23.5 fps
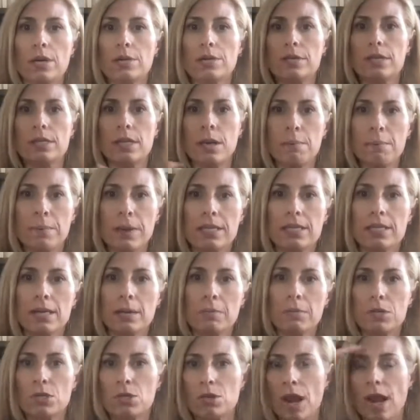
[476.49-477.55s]

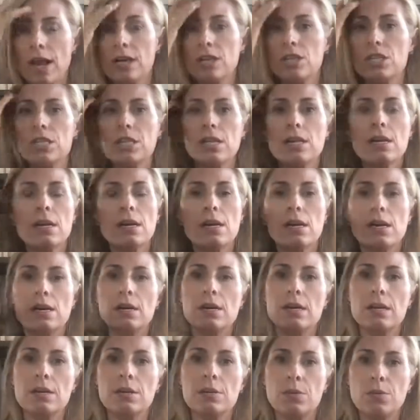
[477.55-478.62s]
step-by-step strategy
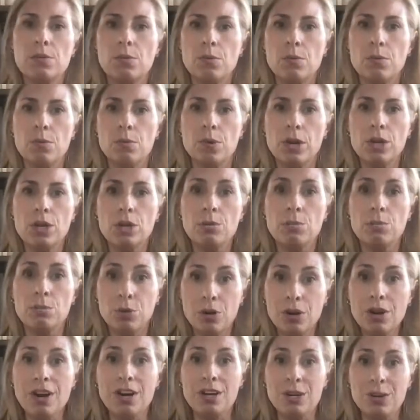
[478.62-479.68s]
on what do you
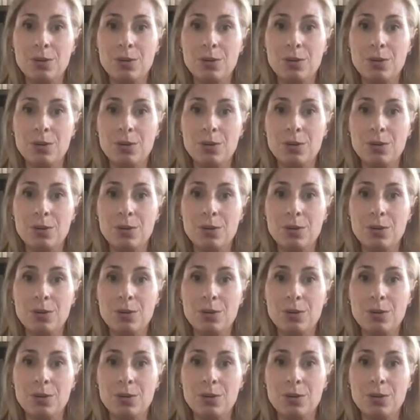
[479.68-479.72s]
put on your